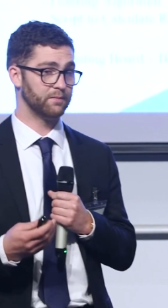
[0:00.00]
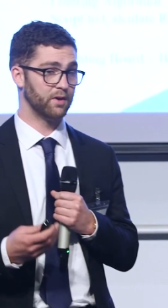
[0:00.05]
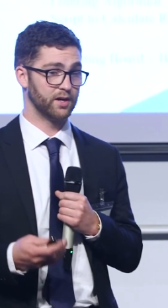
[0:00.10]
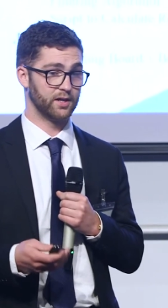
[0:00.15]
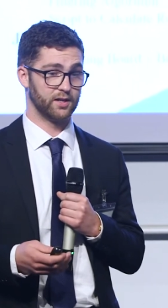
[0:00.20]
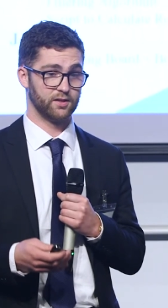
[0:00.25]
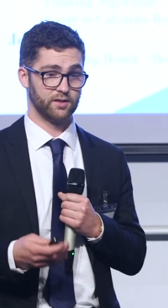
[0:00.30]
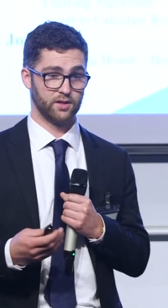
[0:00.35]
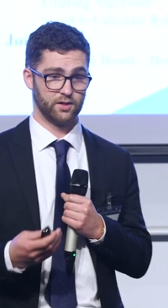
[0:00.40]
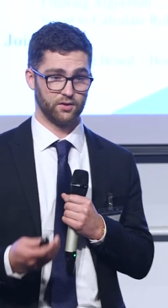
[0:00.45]

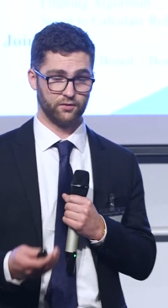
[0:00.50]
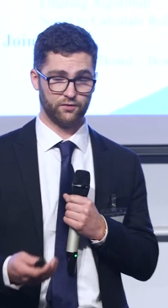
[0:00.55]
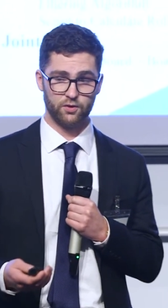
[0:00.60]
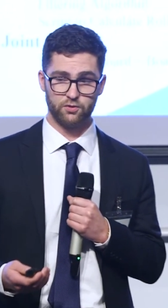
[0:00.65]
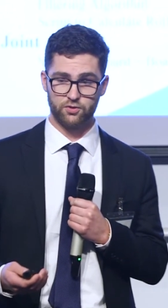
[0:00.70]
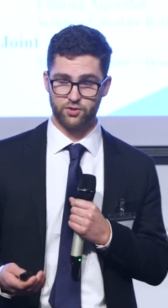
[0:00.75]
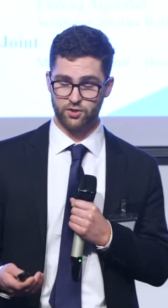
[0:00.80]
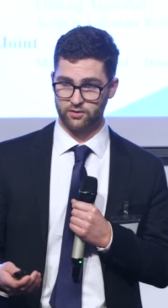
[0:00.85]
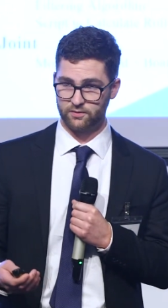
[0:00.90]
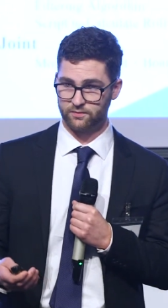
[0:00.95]
money in the near
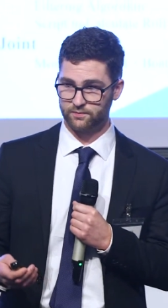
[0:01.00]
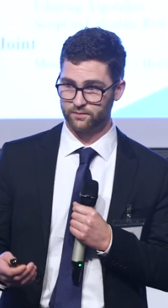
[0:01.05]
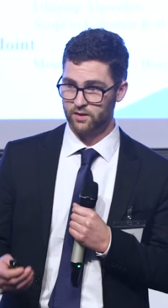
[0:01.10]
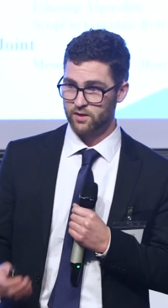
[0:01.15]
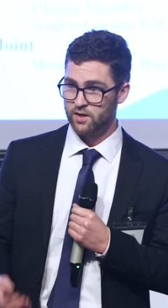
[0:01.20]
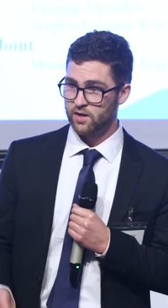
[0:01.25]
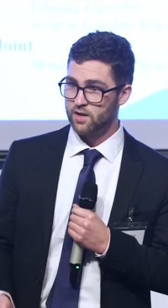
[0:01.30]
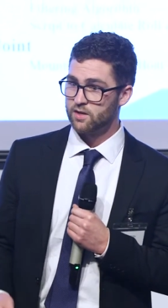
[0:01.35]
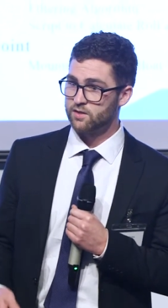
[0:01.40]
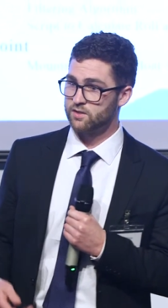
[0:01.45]
future.
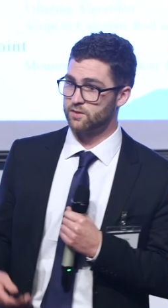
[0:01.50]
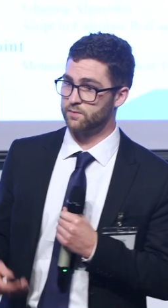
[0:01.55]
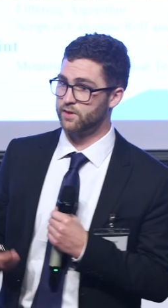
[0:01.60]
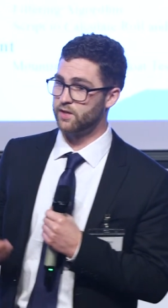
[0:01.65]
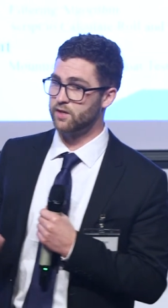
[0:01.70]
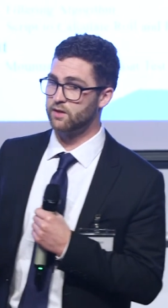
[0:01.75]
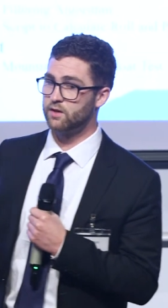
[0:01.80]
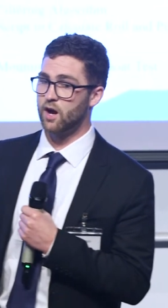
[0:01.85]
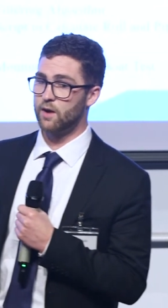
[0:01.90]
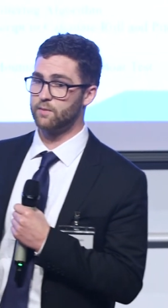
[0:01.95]
Some
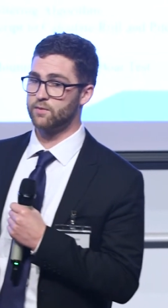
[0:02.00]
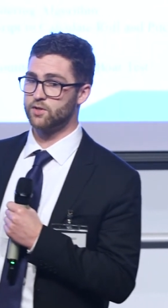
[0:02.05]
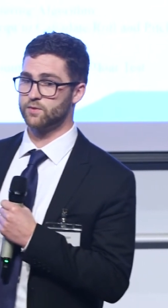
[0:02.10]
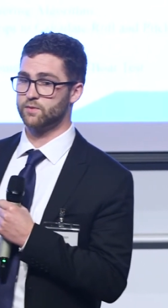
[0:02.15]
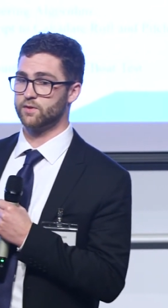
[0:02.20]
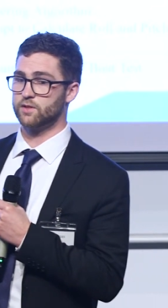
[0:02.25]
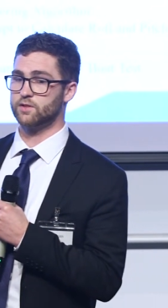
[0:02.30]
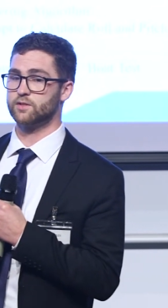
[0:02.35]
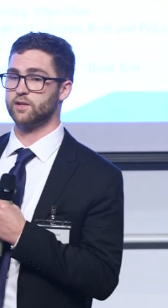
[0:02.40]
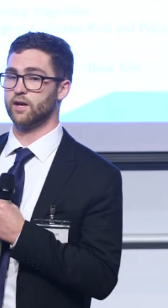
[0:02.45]
key
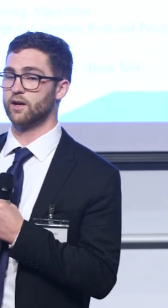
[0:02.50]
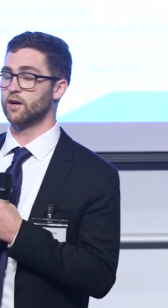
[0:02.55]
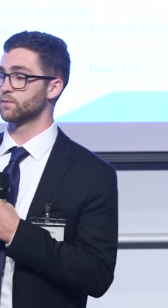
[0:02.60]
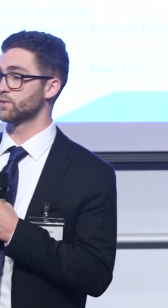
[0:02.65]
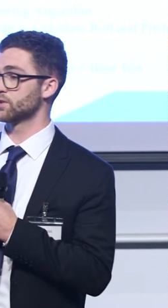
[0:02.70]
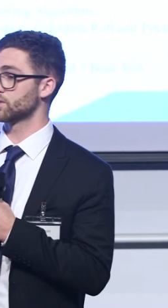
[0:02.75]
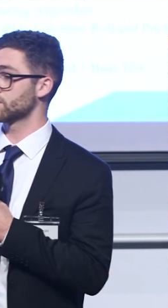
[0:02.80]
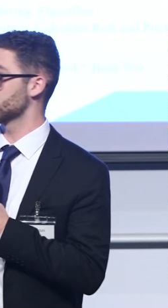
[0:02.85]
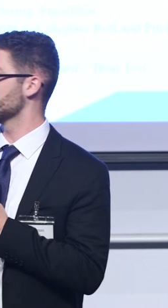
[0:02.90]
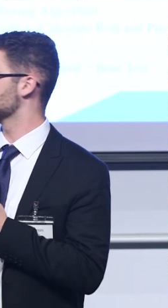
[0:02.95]
accomplishments that helped
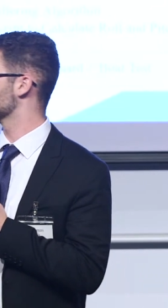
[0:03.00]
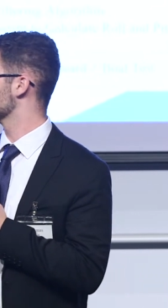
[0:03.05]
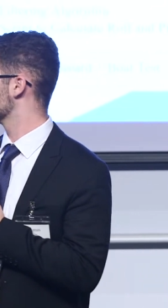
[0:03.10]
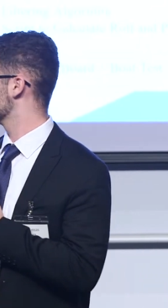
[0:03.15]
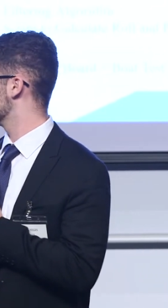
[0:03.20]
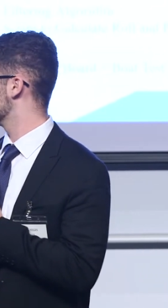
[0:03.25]
us get to this